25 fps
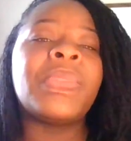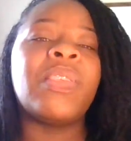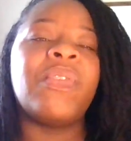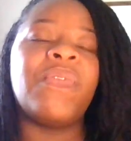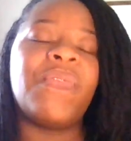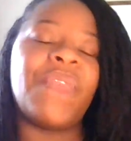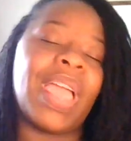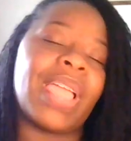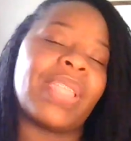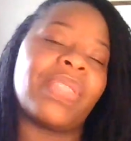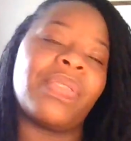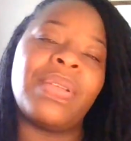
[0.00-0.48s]

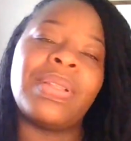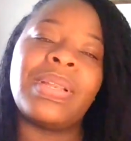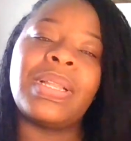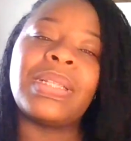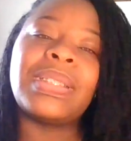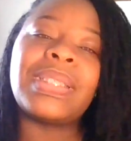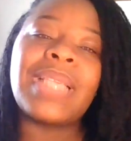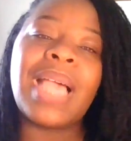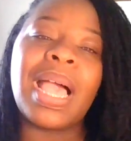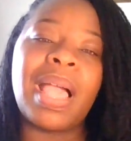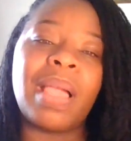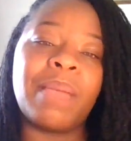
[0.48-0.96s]
factor in the
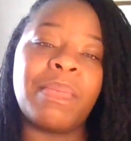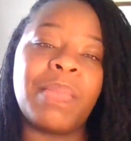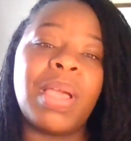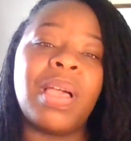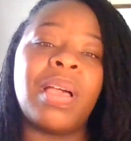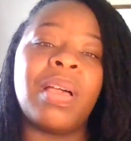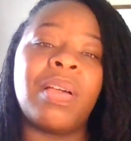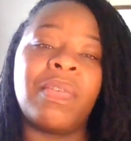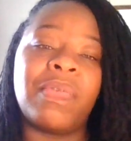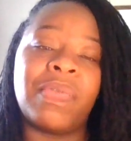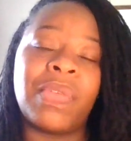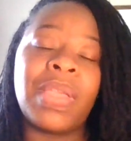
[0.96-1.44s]
time
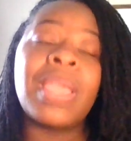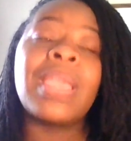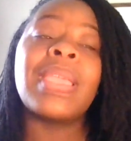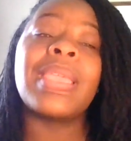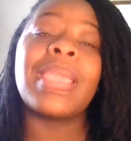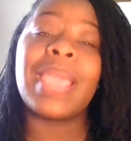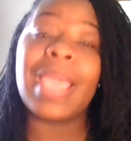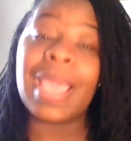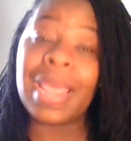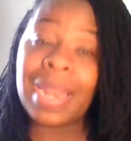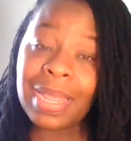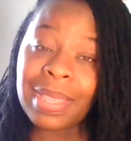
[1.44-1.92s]
of
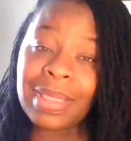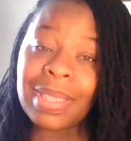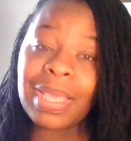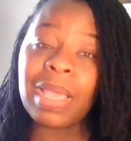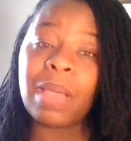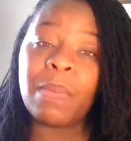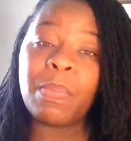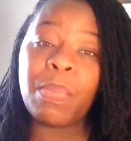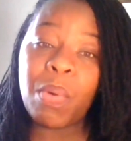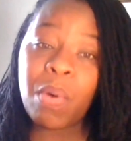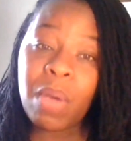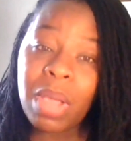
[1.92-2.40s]
getting the
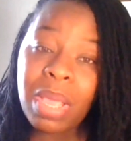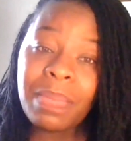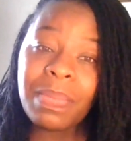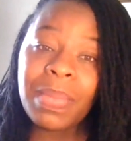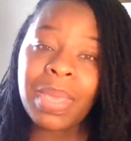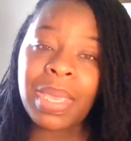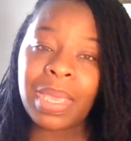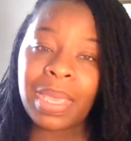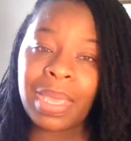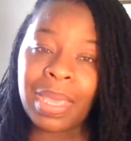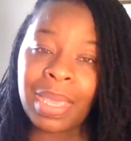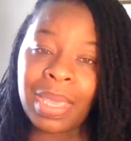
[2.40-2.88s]

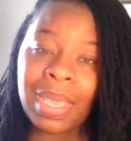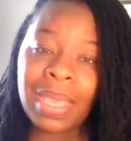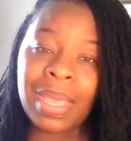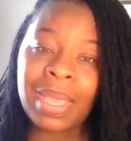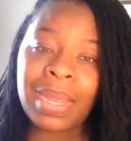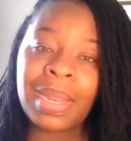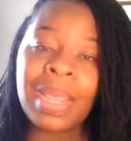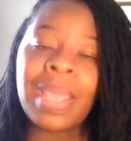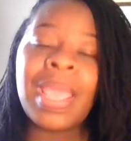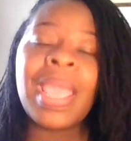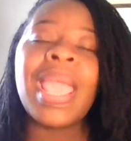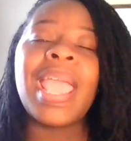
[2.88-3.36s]
appointment
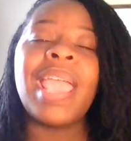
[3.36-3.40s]
in,